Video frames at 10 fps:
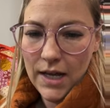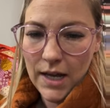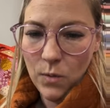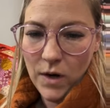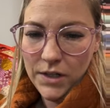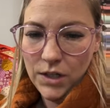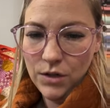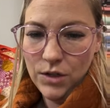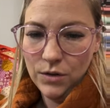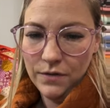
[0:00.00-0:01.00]
Uh, what do
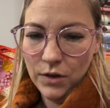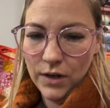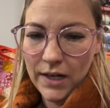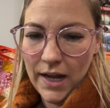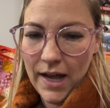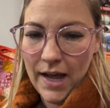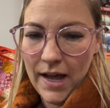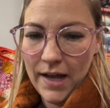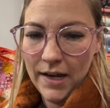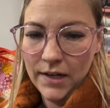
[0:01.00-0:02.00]
you do if you already
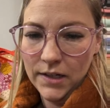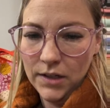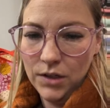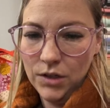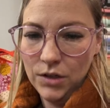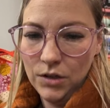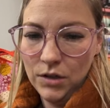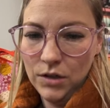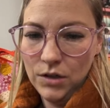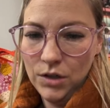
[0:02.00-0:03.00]
had
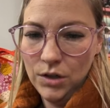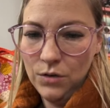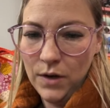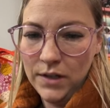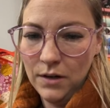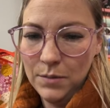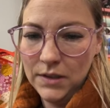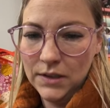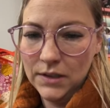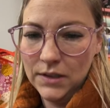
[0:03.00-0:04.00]
two one-yard
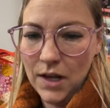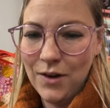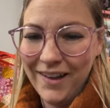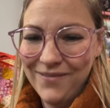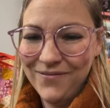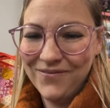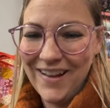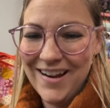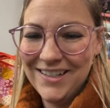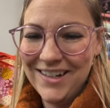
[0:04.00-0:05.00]
pieces? Okay,
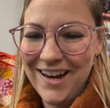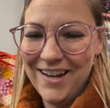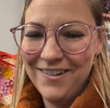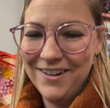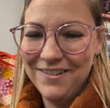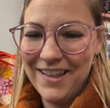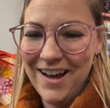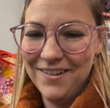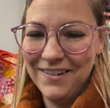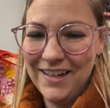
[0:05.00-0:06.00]
I, I went over
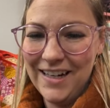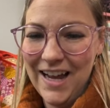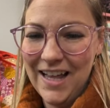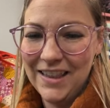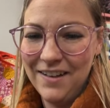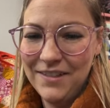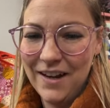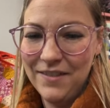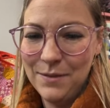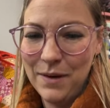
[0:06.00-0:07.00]
that already. I loved
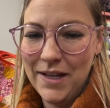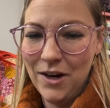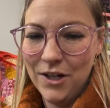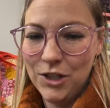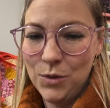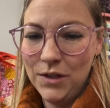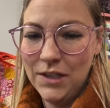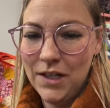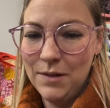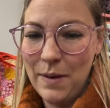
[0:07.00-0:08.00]
having my yardage
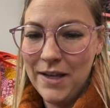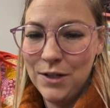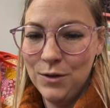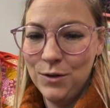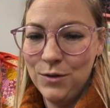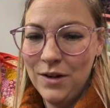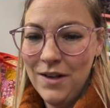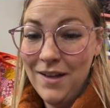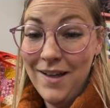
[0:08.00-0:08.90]
quilted by you